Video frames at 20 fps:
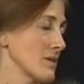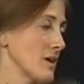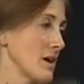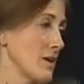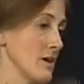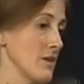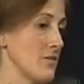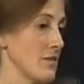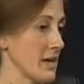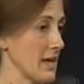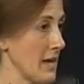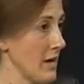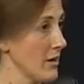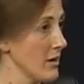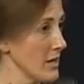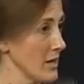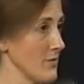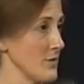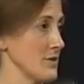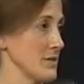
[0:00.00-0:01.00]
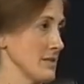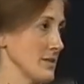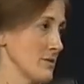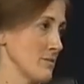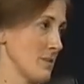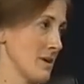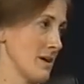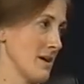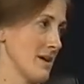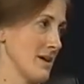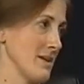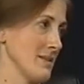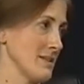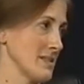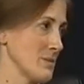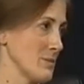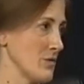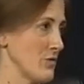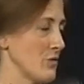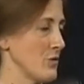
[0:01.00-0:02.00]
uh, if a caregiver is nearby and
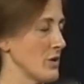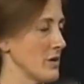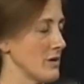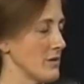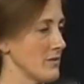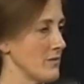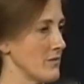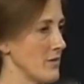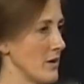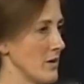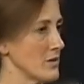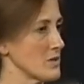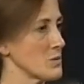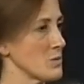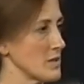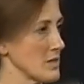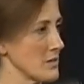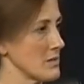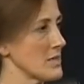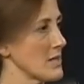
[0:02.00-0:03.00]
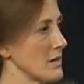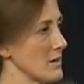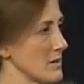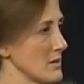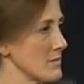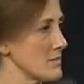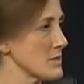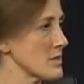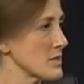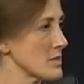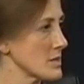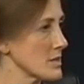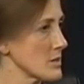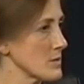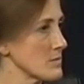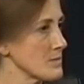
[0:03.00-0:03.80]
someone frail falls? What do you tell them to do?